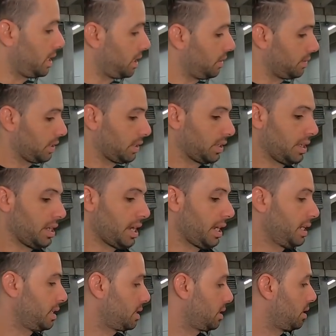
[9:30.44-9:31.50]
that gives us a
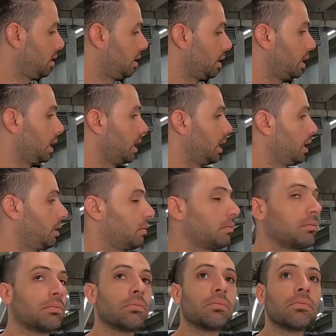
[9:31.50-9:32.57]
nice clean
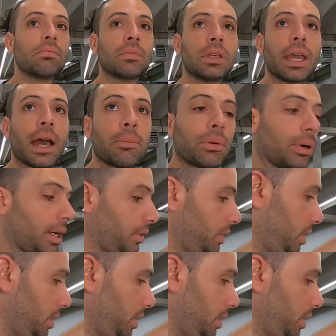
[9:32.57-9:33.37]
gap around